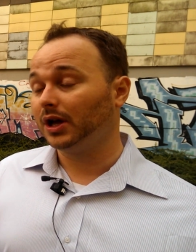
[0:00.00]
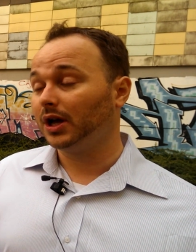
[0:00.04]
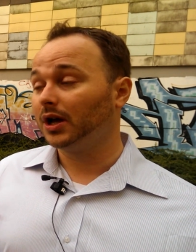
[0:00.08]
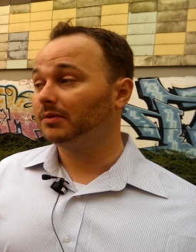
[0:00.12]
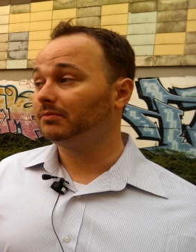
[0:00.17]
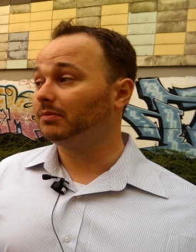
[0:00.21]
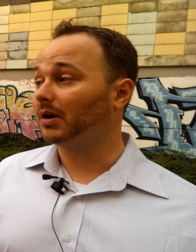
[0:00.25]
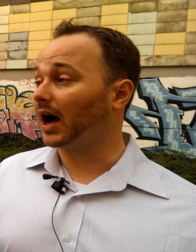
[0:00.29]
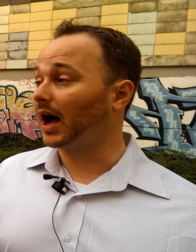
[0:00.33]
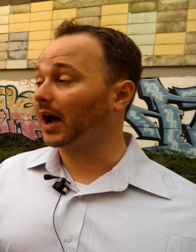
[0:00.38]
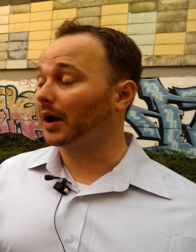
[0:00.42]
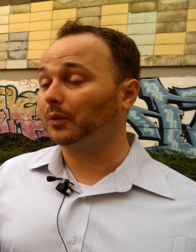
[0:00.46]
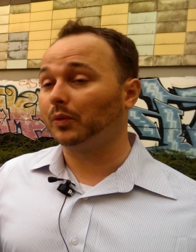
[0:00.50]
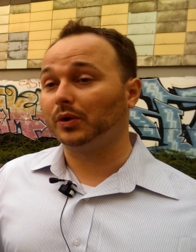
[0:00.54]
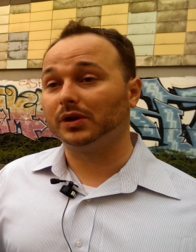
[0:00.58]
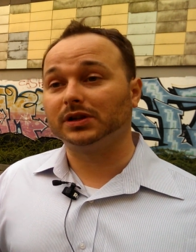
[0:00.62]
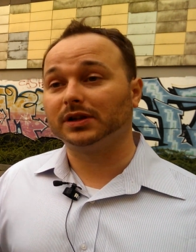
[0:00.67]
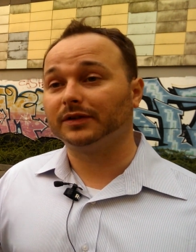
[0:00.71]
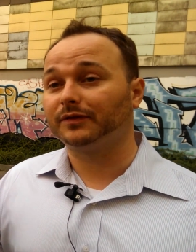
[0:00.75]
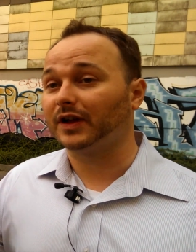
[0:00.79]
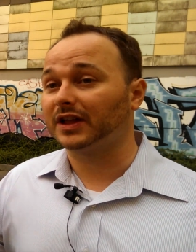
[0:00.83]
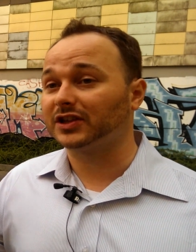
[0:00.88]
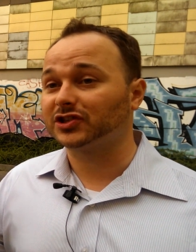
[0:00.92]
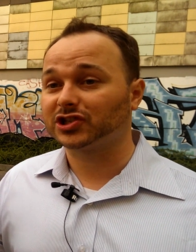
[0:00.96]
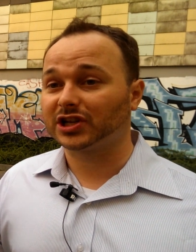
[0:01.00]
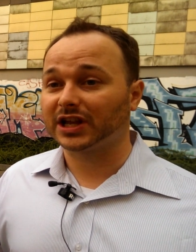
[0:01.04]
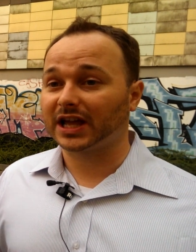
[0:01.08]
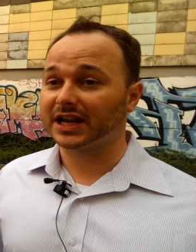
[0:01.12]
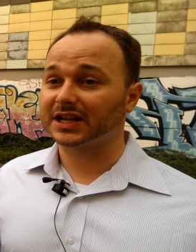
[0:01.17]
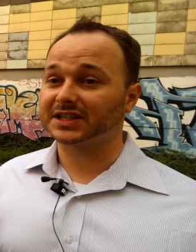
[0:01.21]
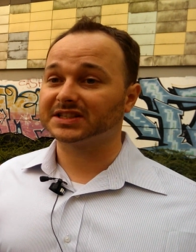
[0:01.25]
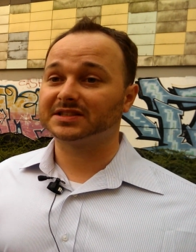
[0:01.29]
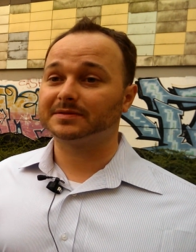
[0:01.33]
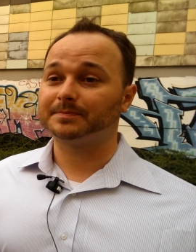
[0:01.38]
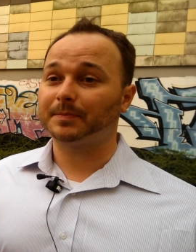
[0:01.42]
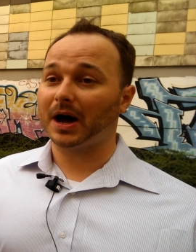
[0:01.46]
but I will eventually get
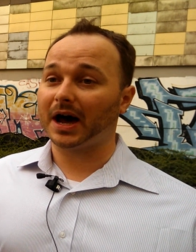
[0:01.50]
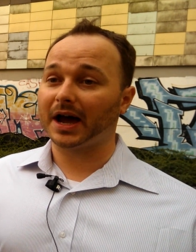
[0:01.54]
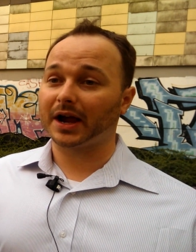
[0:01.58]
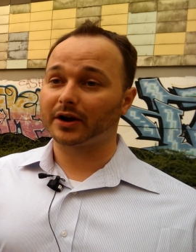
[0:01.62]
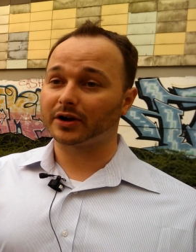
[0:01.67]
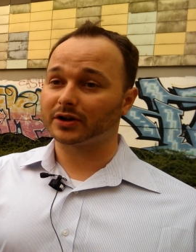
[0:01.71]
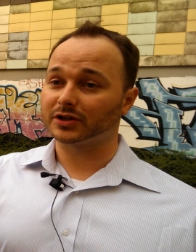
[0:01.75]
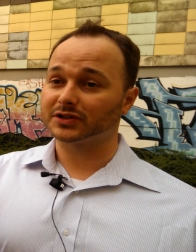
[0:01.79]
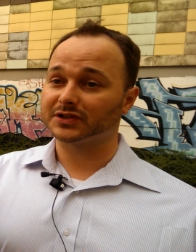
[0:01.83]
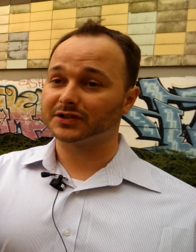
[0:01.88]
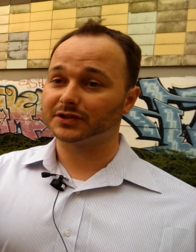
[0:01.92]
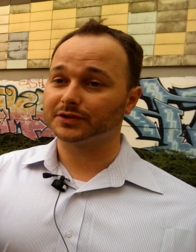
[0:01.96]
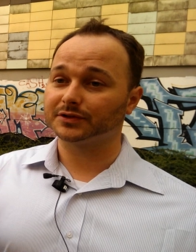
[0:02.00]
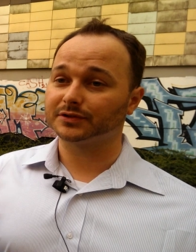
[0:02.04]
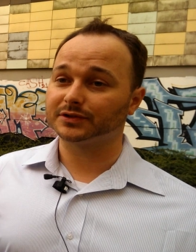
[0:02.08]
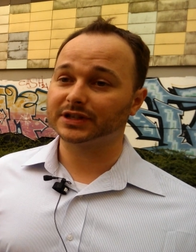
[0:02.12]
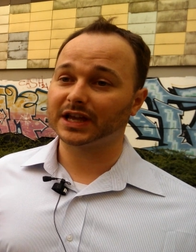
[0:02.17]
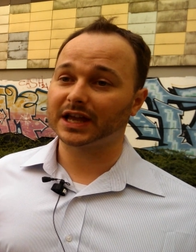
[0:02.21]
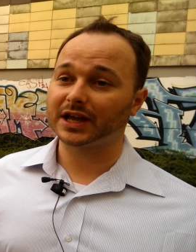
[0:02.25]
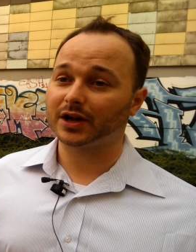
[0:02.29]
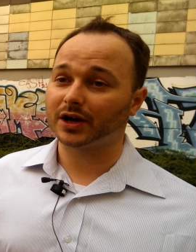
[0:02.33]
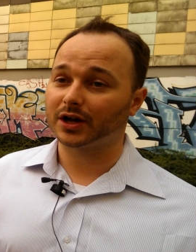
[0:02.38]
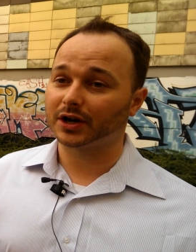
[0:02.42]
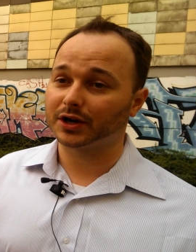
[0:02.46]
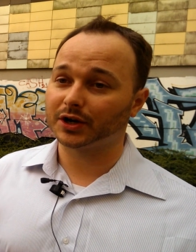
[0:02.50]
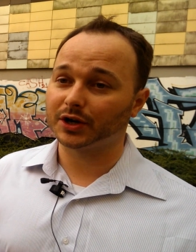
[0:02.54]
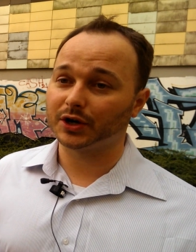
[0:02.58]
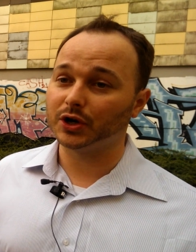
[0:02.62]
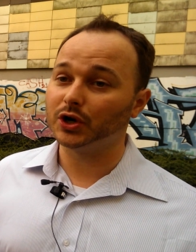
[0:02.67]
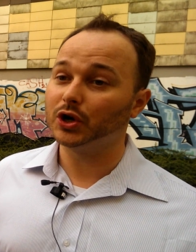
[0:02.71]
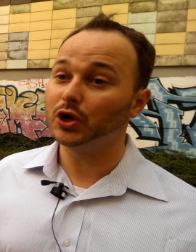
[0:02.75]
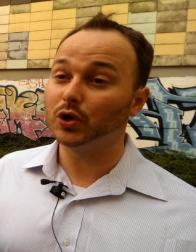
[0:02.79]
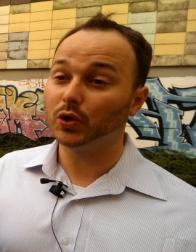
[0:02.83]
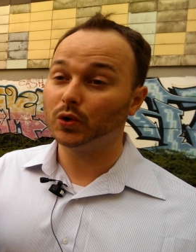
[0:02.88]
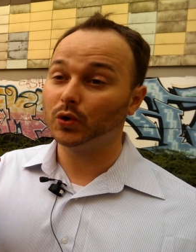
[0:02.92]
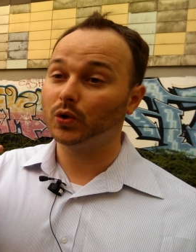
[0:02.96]
inspired to take on a
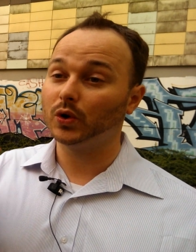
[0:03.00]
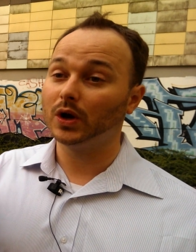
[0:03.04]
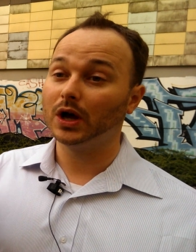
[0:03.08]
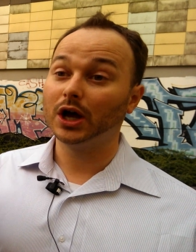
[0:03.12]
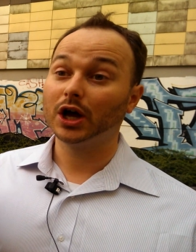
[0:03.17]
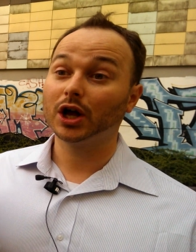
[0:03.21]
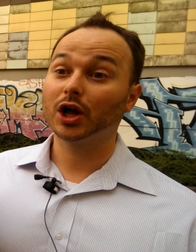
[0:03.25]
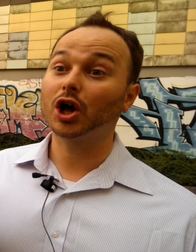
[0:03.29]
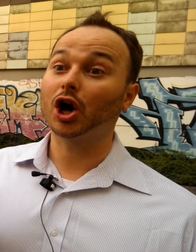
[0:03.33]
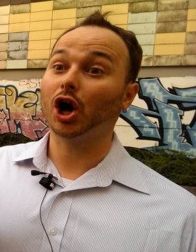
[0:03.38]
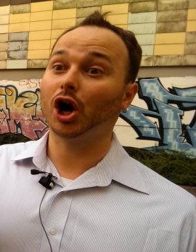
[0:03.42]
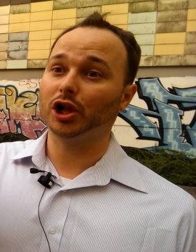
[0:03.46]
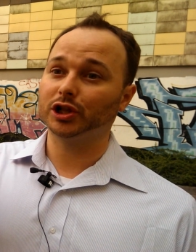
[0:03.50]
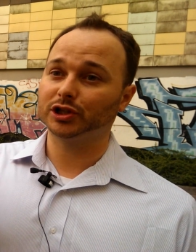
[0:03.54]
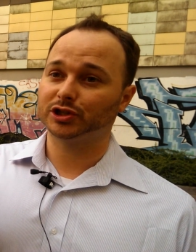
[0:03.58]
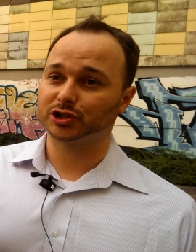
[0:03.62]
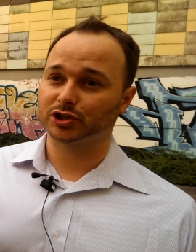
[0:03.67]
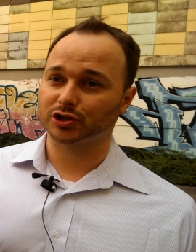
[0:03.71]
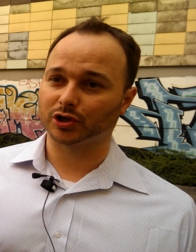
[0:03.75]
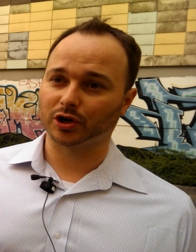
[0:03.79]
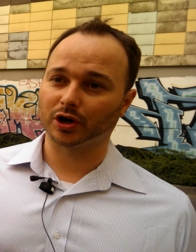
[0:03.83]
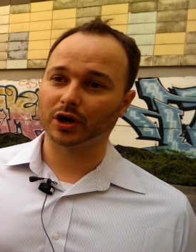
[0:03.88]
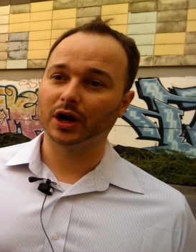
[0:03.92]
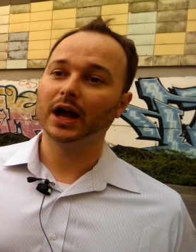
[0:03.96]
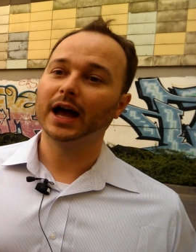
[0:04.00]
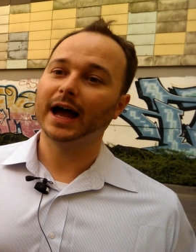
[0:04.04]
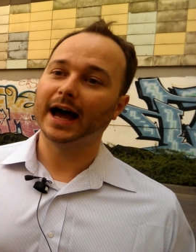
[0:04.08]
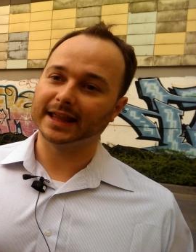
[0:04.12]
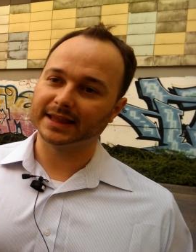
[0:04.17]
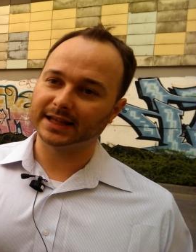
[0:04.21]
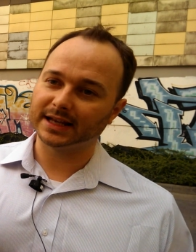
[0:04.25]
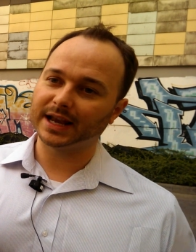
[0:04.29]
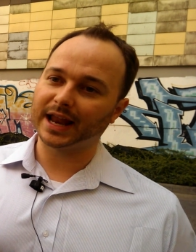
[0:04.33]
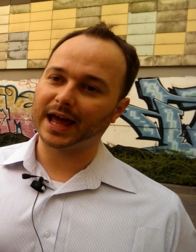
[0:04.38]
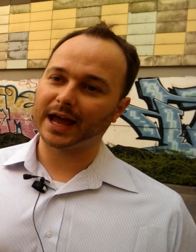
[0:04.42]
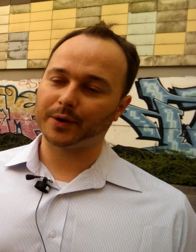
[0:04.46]
new culture, and the
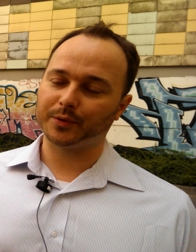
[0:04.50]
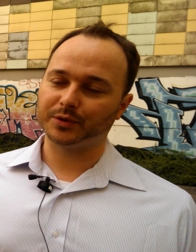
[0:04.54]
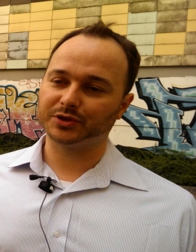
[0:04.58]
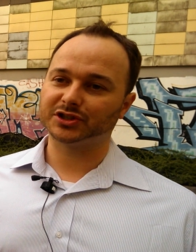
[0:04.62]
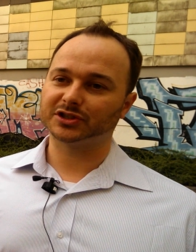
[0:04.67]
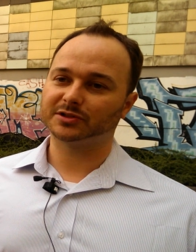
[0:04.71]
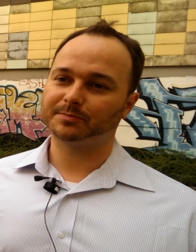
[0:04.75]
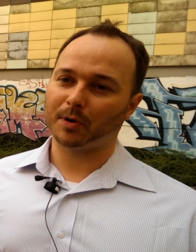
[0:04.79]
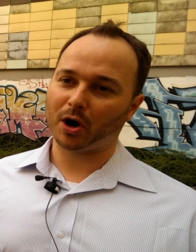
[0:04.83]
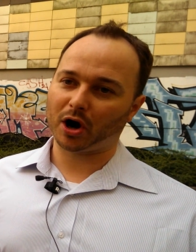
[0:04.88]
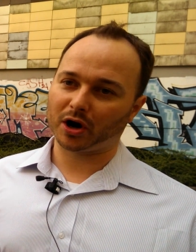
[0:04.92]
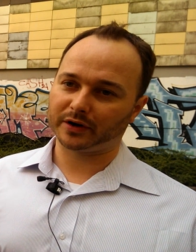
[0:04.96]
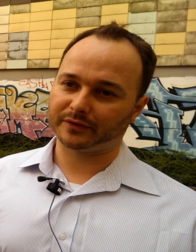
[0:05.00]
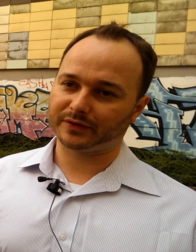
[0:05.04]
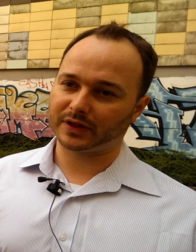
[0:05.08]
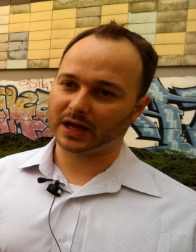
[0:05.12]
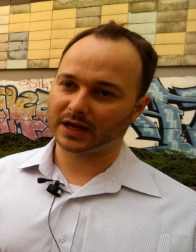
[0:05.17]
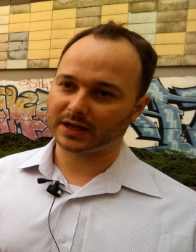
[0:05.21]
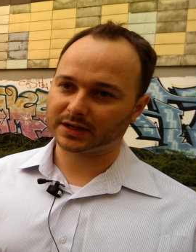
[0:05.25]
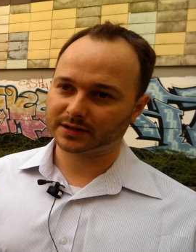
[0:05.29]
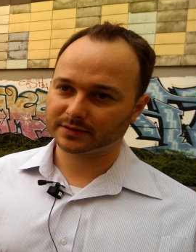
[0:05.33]
language is part of that.